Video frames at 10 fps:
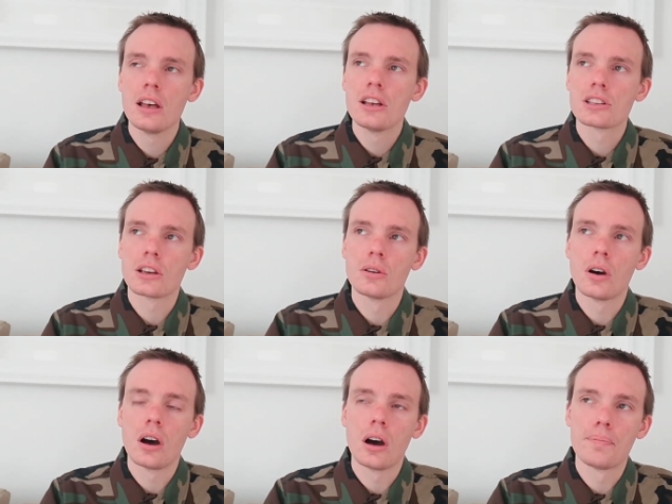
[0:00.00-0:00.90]
So
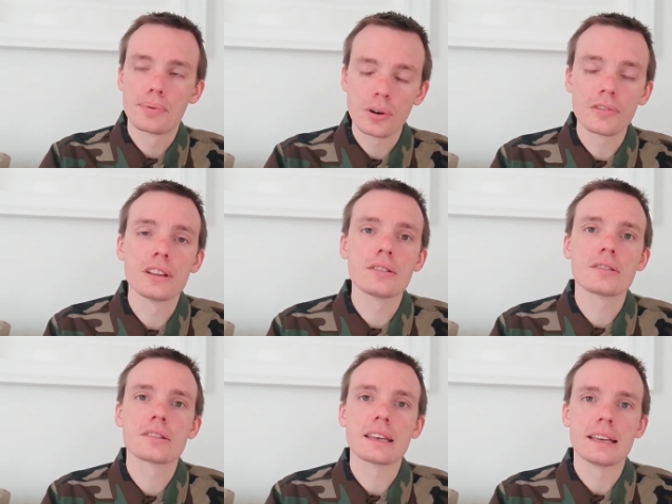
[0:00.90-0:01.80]
a province
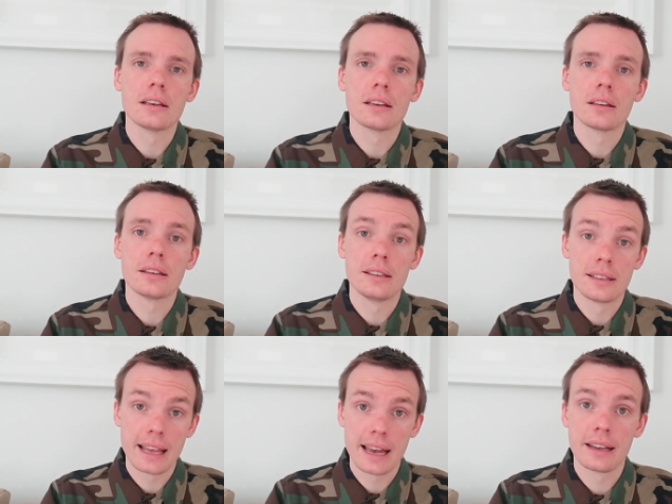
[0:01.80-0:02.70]
is
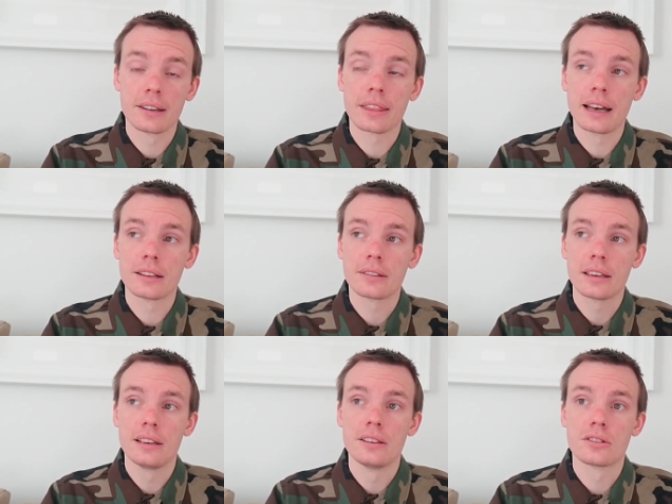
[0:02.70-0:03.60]
land that
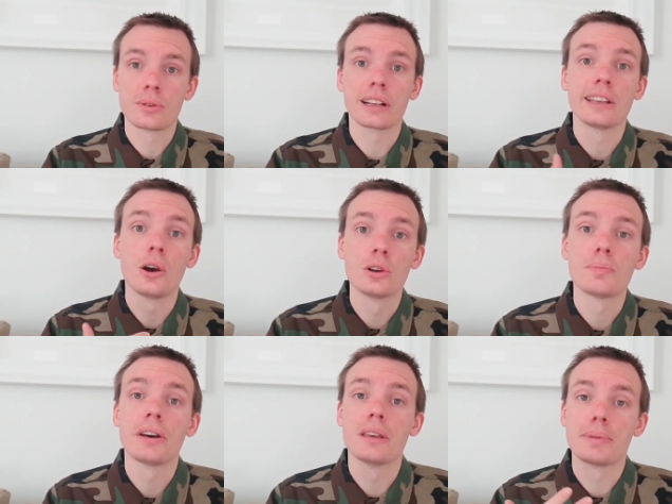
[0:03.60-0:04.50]
is directly owned by
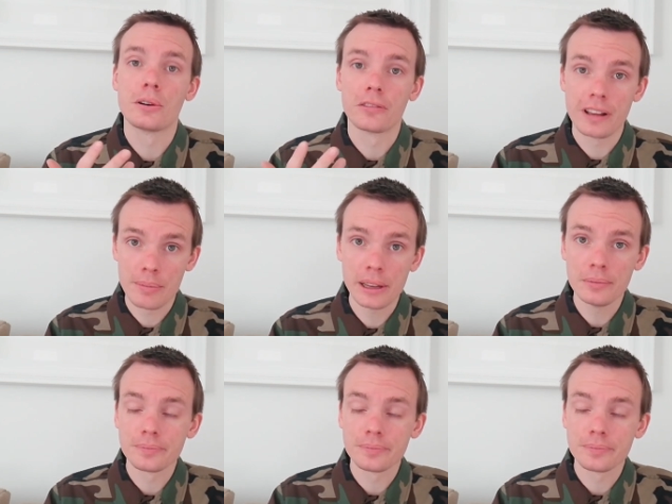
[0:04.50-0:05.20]
the imperial family,